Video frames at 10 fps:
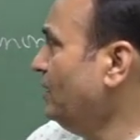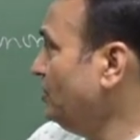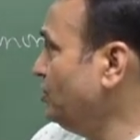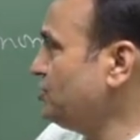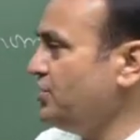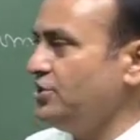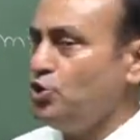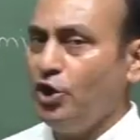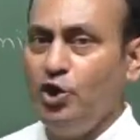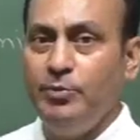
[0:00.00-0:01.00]
This is
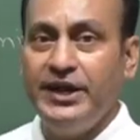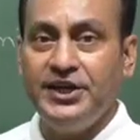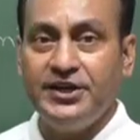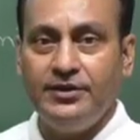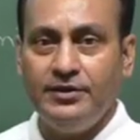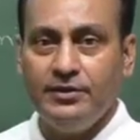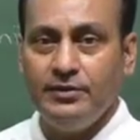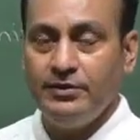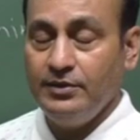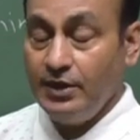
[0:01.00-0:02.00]
your numerator
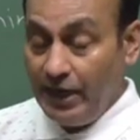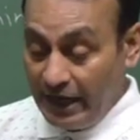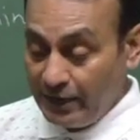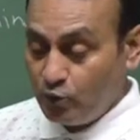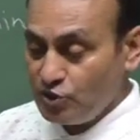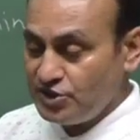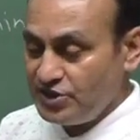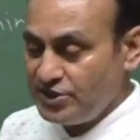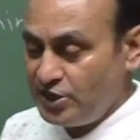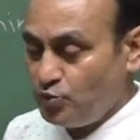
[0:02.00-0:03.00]
and question
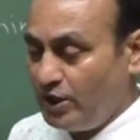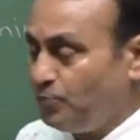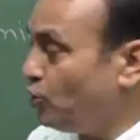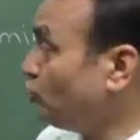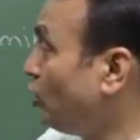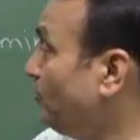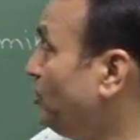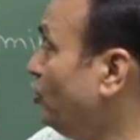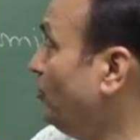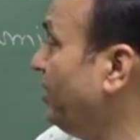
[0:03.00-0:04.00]
says 1/4 of
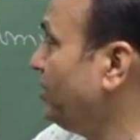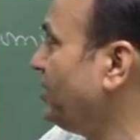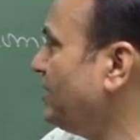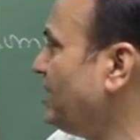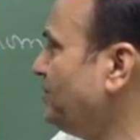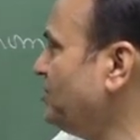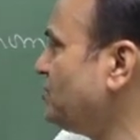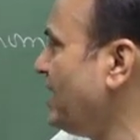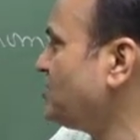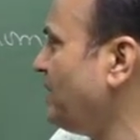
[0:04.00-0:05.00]
the numerator, that means
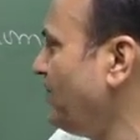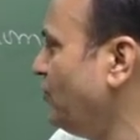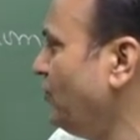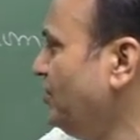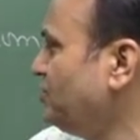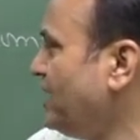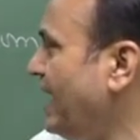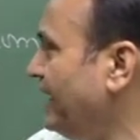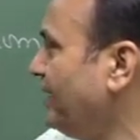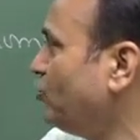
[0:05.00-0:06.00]
x by 4 is
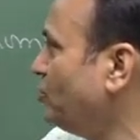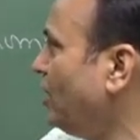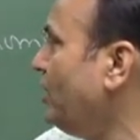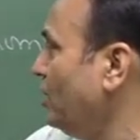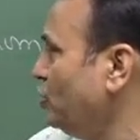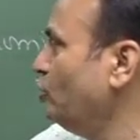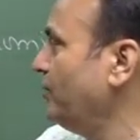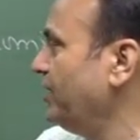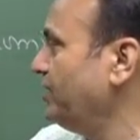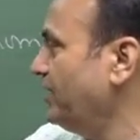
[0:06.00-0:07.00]
added to the
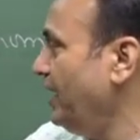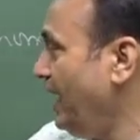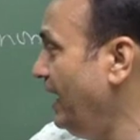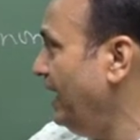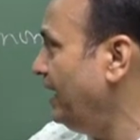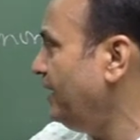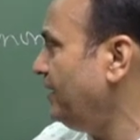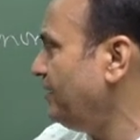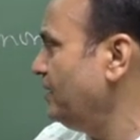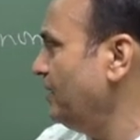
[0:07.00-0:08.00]
numerator, and
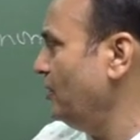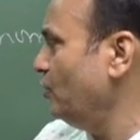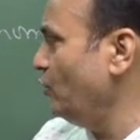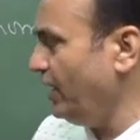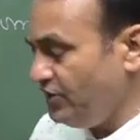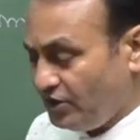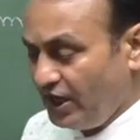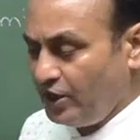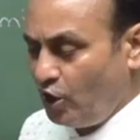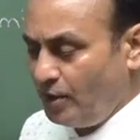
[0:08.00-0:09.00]

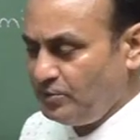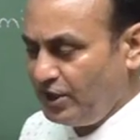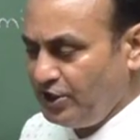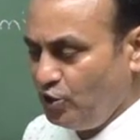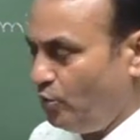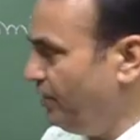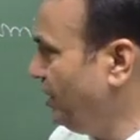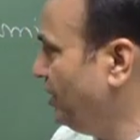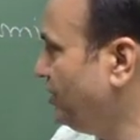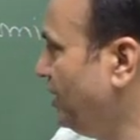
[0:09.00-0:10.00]
1/3 of the
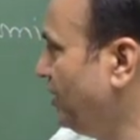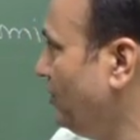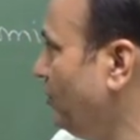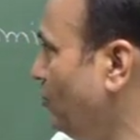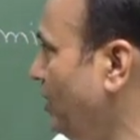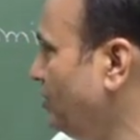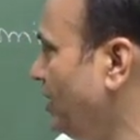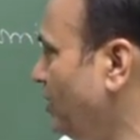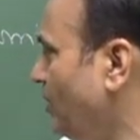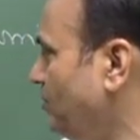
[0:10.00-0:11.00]
denominator,
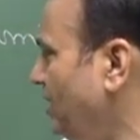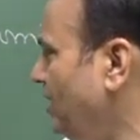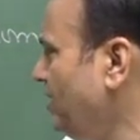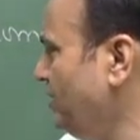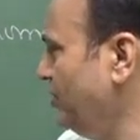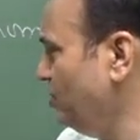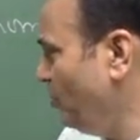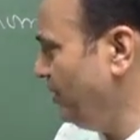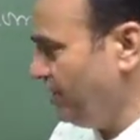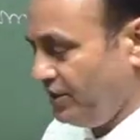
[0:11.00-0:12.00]
1/3 of the
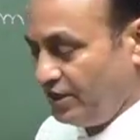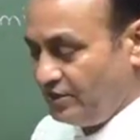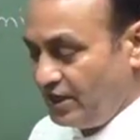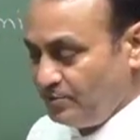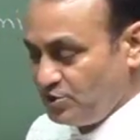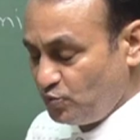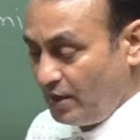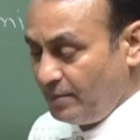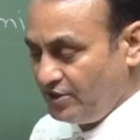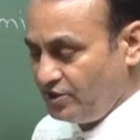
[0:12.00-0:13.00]
denominator, that means y
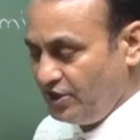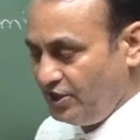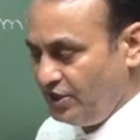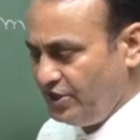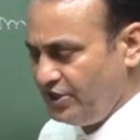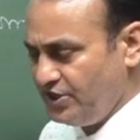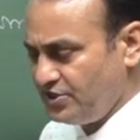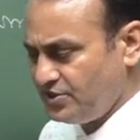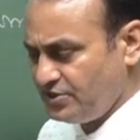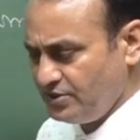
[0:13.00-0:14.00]
by 3
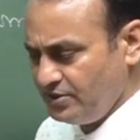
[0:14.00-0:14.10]
is